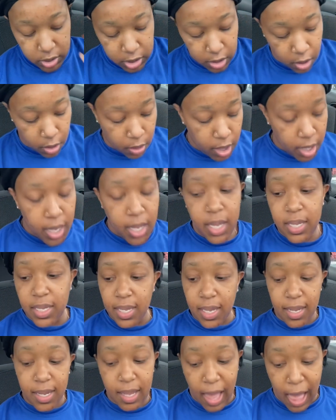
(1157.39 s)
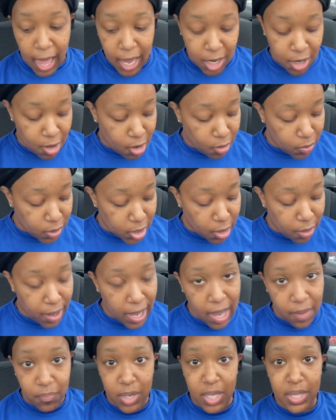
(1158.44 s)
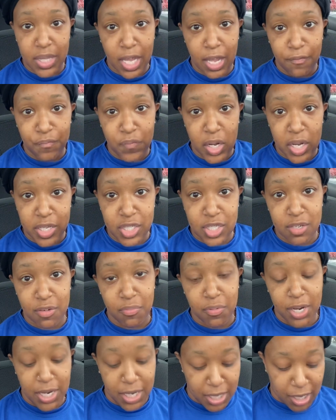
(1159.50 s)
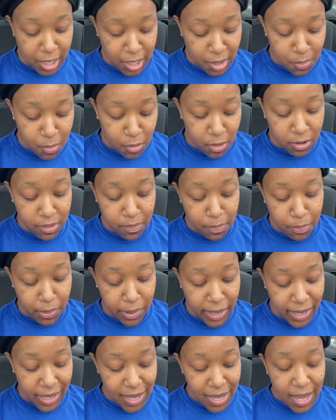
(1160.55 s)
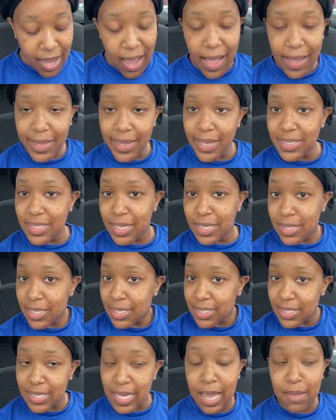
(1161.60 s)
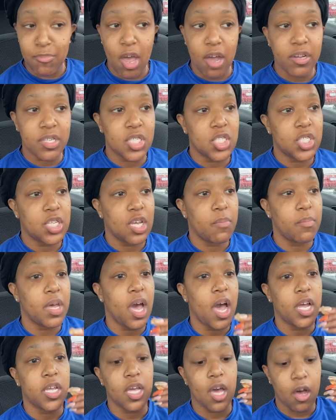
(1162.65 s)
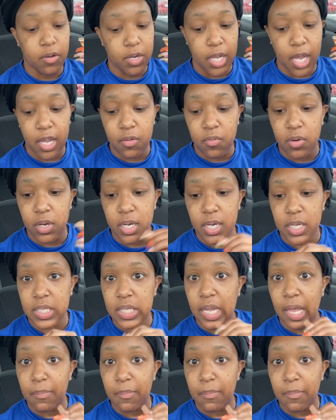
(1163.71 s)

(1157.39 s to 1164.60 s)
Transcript: So yeah, I know we don't have anything fun to read anymore, but I guess at this time y'all can just tell me how y'all day was.